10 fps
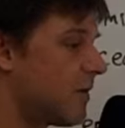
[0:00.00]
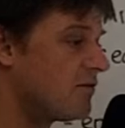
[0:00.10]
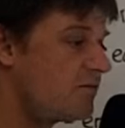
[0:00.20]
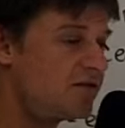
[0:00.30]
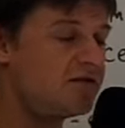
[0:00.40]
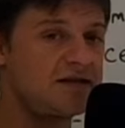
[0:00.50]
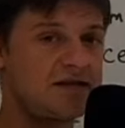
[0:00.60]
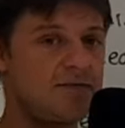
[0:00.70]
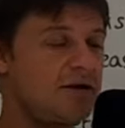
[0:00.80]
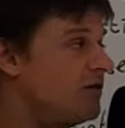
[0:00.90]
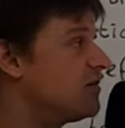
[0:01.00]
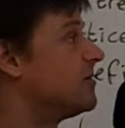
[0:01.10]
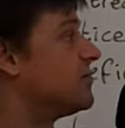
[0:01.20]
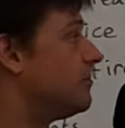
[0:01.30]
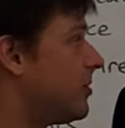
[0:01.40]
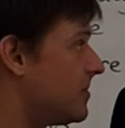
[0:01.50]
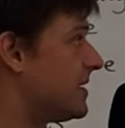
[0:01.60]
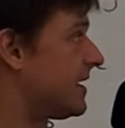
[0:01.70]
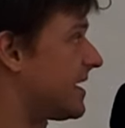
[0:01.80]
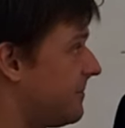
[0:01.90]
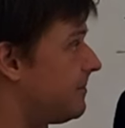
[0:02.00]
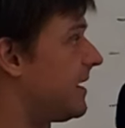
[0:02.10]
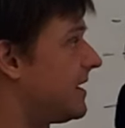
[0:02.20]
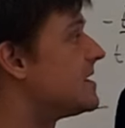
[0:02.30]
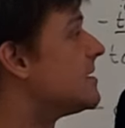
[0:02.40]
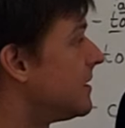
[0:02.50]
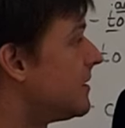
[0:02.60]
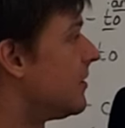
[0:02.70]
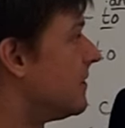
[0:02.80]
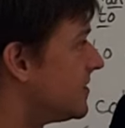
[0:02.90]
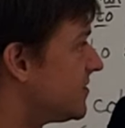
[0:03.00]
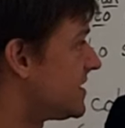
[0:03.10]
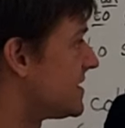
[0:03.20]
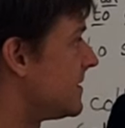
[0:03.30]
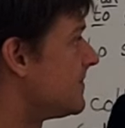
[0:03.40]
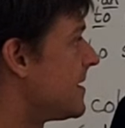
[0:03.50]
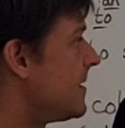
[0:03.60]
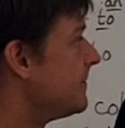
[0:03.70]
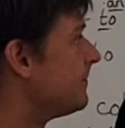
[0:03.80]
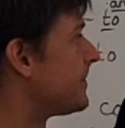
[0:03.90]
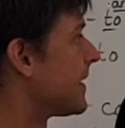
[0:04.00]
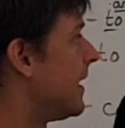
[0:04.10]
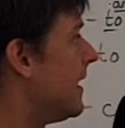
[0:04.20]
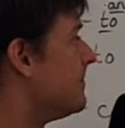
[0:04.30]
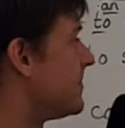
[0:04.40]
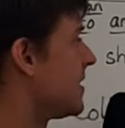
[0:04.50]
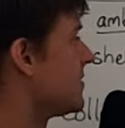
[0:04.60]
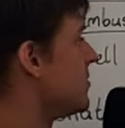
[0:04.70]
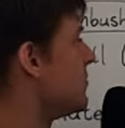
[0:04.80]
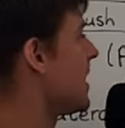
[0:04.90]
away from the city because there was a bombing campaign on the city. Um, you